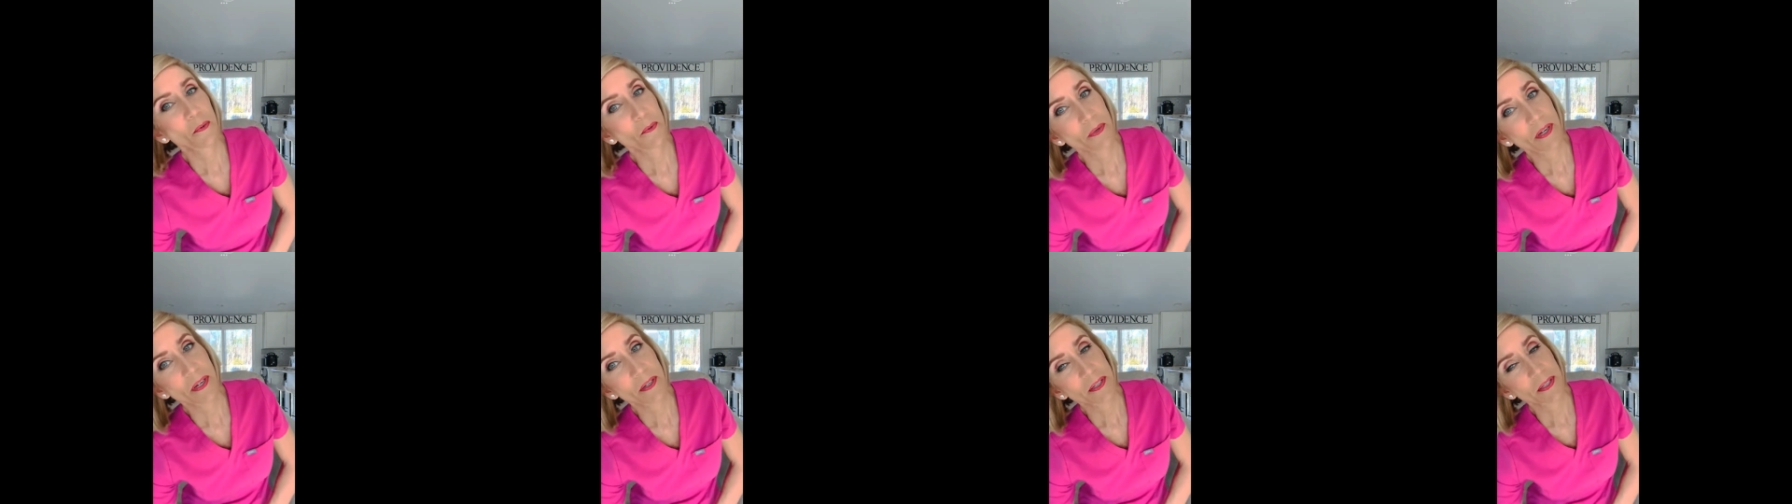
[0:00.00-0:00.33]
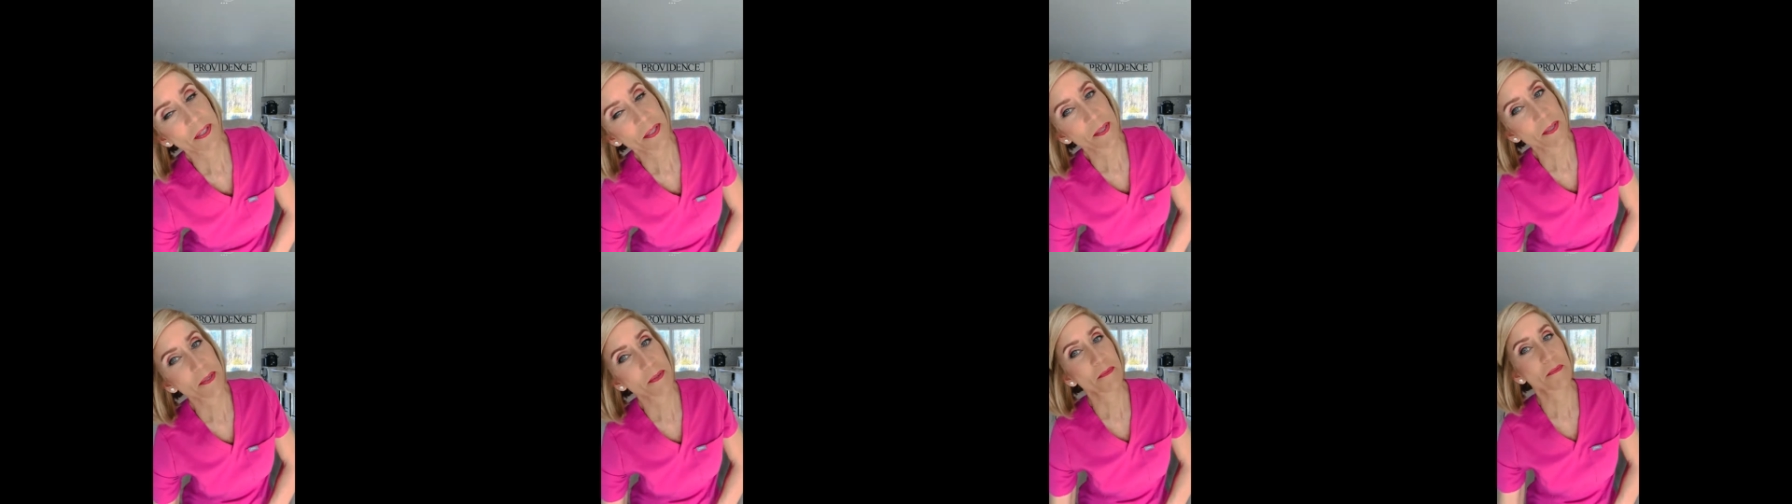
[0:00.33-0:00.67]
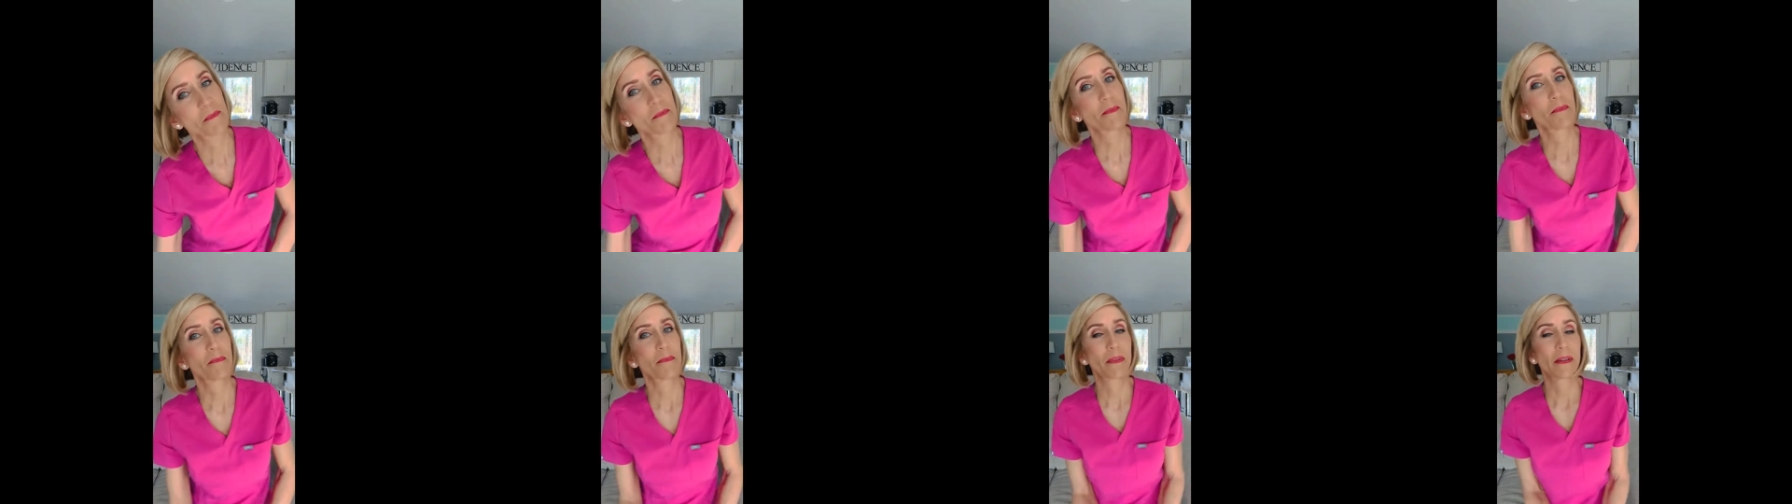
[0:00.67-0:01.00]

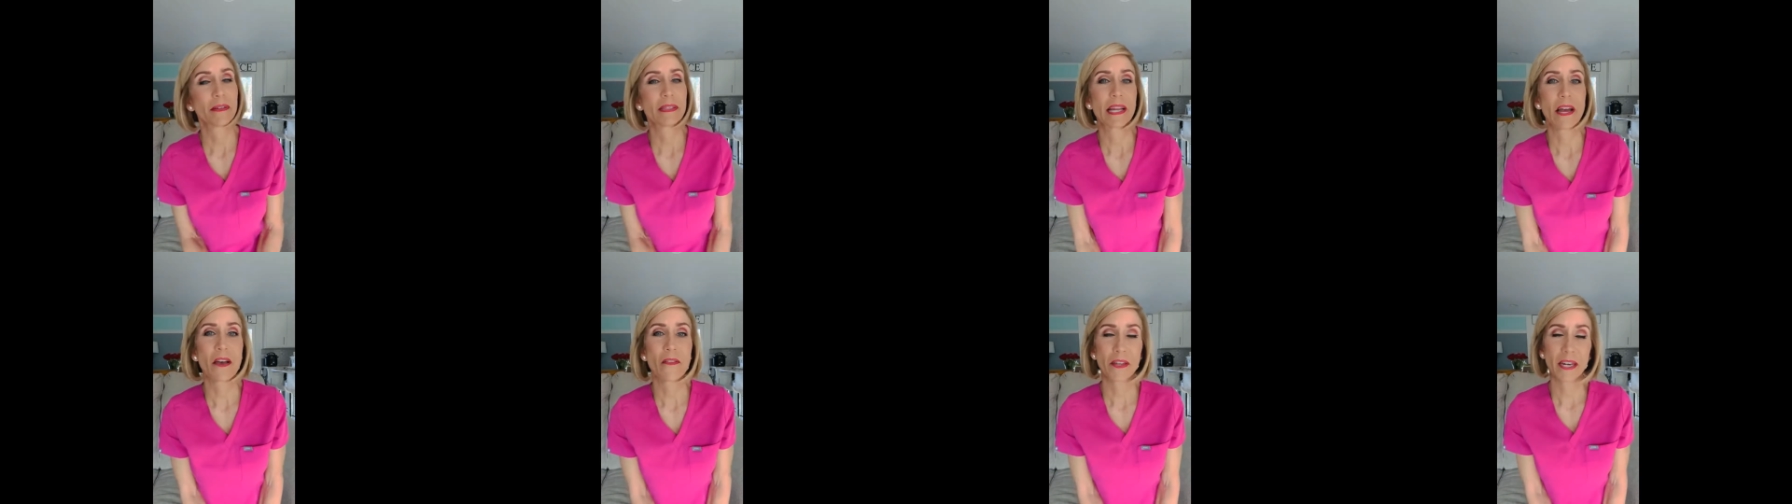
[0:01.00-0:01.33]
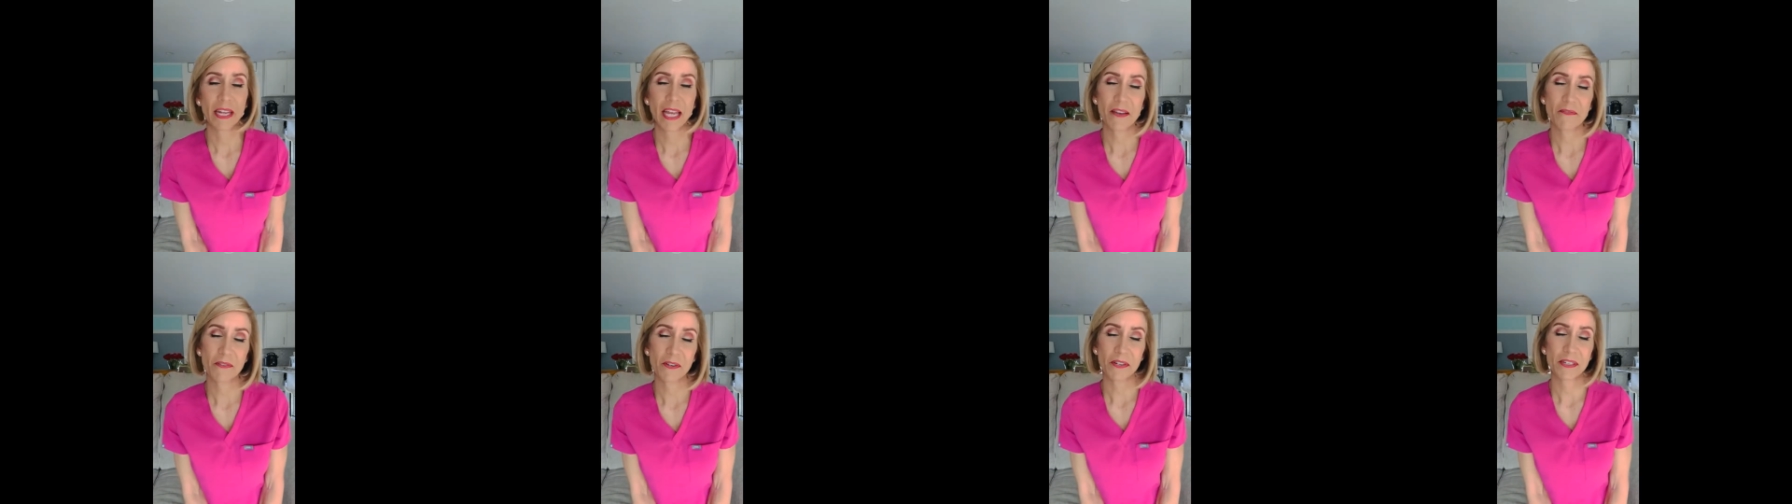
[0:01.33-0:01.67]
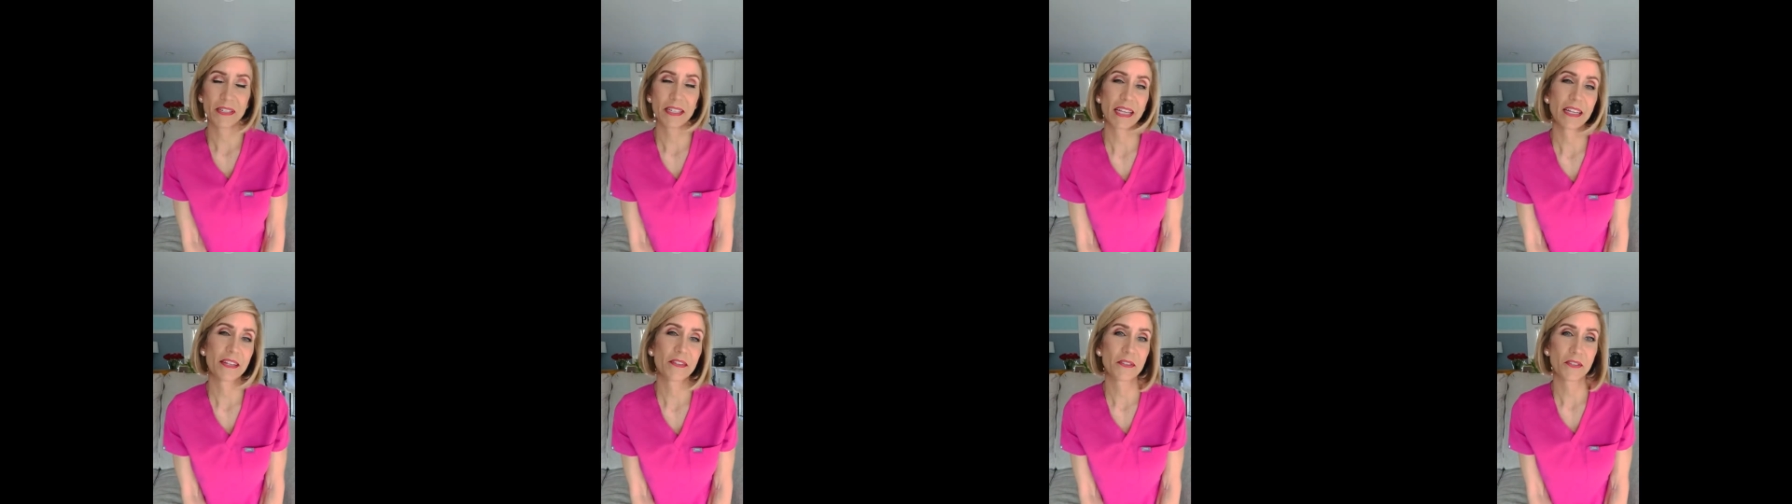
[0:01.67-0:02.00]
welcome. Now that I have your
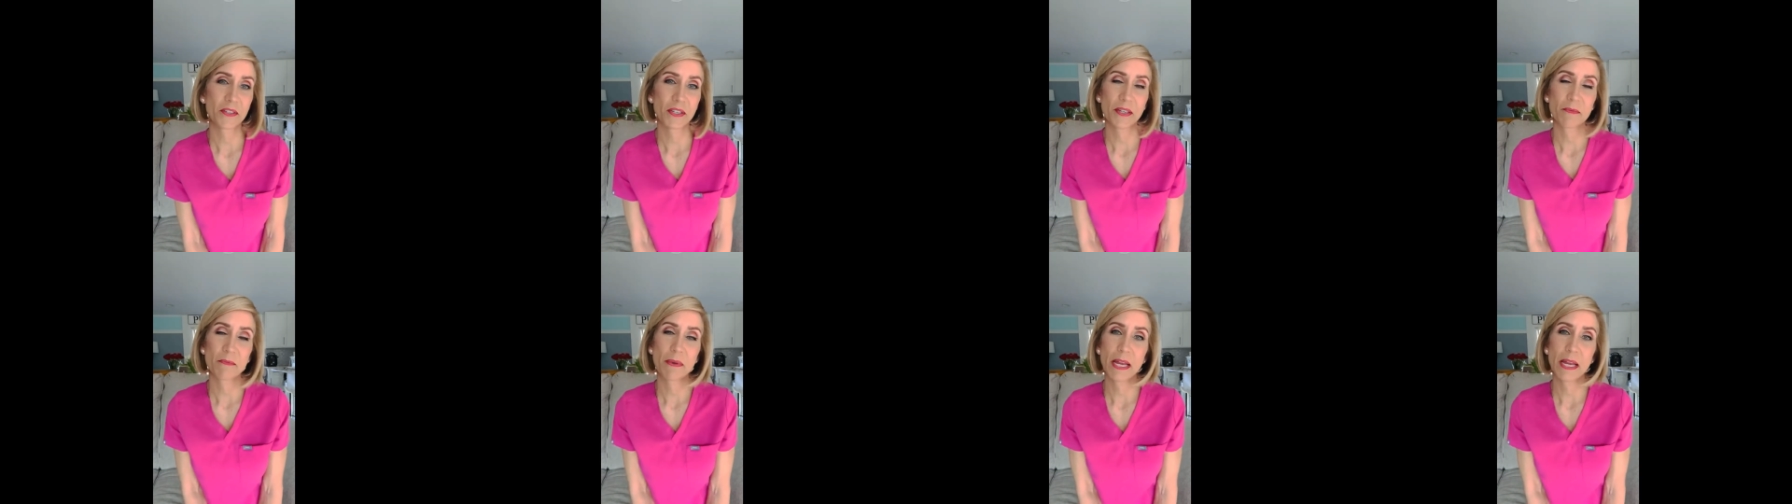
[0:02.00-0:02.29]
attention,